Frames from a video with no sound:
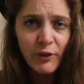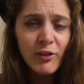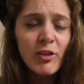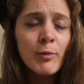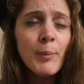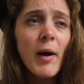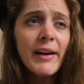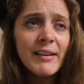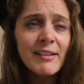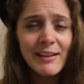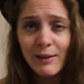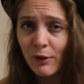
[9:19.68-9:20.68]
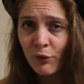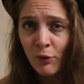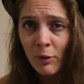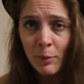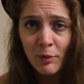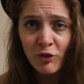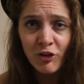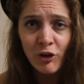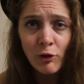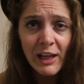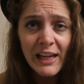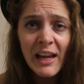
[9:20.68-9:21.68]
the spiciness from the
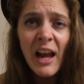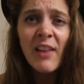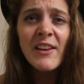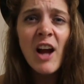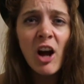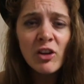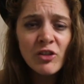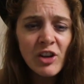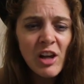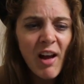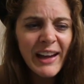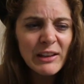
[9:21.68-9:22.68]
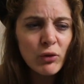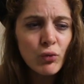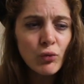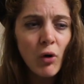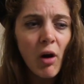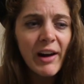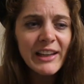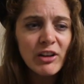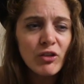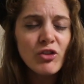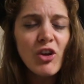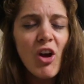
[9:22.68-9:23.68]
patchouli, the underlying dried
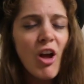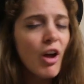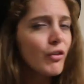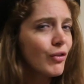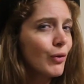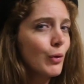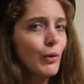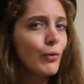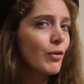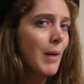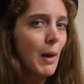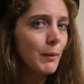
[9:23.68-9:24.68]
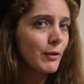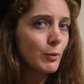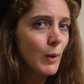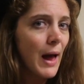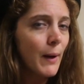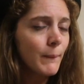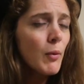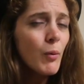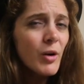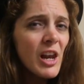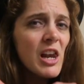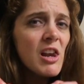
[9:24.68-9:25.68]
dirt sort of smell as well. But
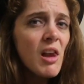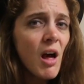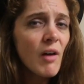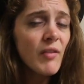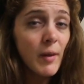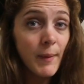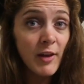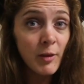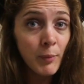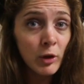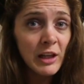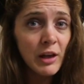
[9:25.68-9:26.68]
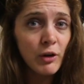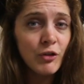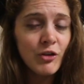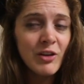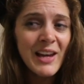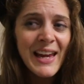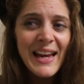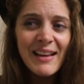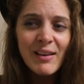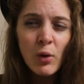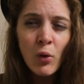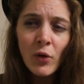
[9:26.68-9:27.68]
what I love about the body lotion
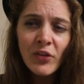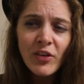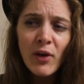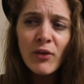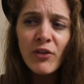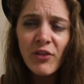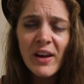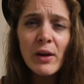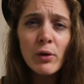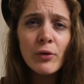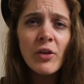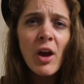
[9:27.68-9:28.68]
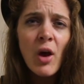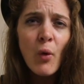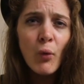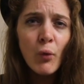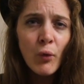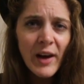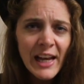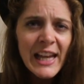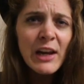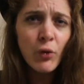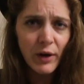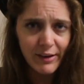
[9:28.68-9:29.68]
is it also feels
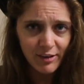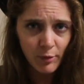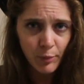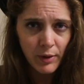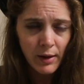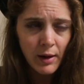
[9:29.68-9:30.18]
really crisp